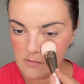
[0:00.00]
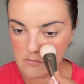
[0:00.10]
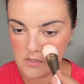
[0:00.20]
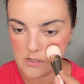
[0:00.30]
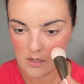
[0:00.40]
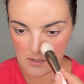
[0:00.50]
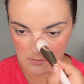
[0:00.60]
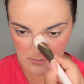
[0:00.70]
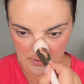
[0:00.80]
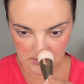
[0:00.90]
but I
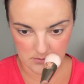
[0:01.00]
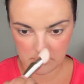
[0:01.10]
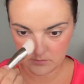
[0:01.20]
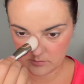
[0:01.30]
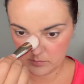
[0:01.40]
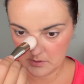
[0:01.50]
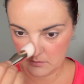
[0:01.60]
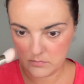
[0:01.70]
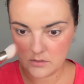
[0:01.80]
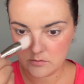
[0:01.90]
want you to be
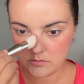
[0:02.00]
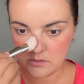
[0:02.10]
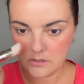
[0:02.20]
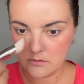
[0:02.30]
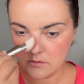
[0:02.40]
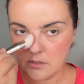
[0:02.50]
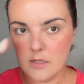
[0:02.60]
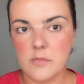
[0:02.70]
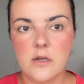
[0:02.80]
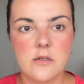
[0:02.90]
able to see on the
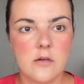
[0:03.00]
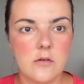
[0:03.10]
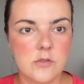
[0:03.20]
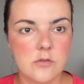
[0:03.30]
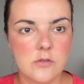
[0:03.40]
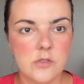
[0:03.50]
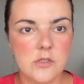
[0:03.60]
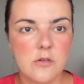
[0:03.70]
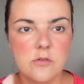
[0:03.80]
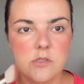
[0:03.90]
camera, and also on the
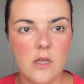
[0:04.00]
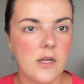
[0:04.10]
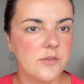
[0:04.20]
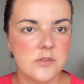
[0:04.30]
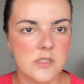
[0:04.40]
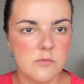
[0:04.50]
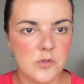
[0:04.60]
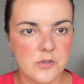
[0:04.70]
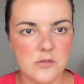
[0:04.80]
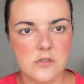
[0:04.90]
nose. I don't need
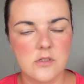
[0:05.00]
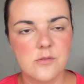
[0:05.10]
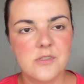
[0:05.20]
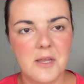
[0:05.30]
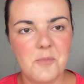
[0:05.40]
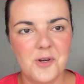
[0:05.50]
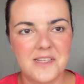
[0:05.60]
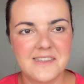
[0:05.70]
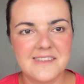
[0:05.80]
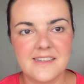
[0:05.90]
more on the nose, I'm
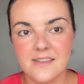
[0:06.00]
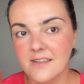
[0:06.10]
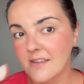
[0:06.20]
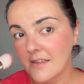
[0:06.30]
already 10,